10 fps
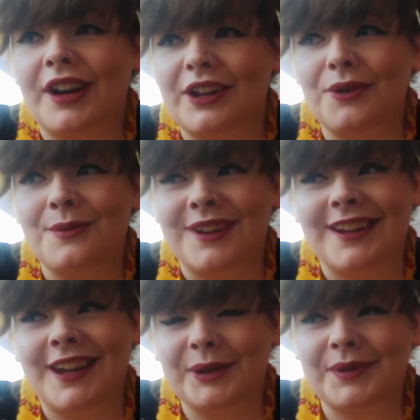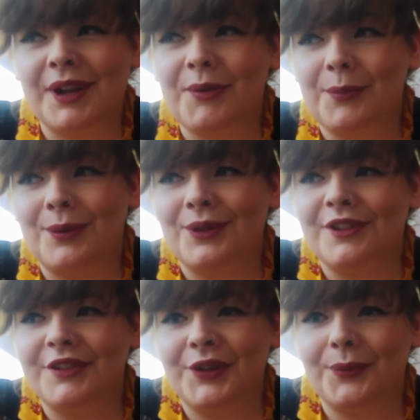I don't want to name names, but
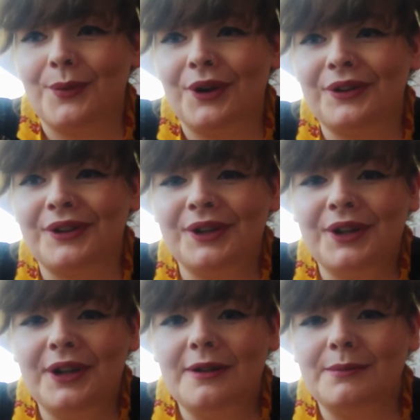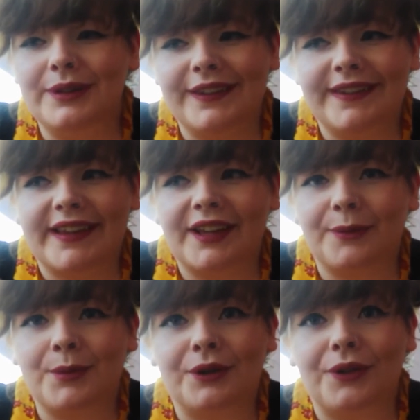there is one plus size
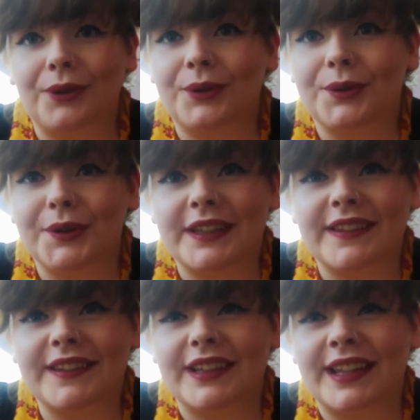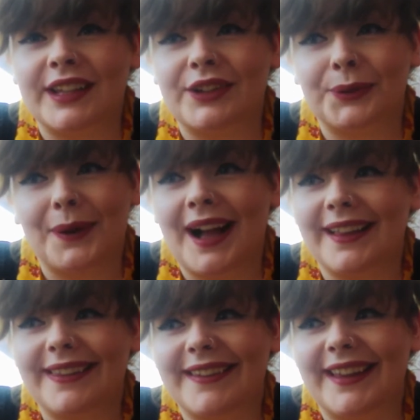model who is a
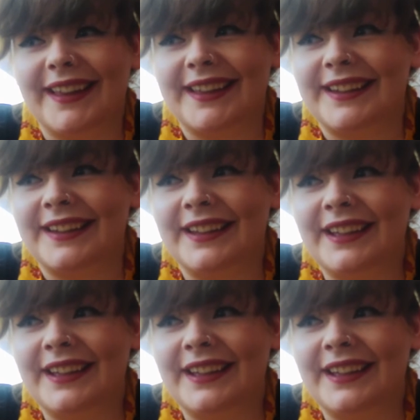twat, and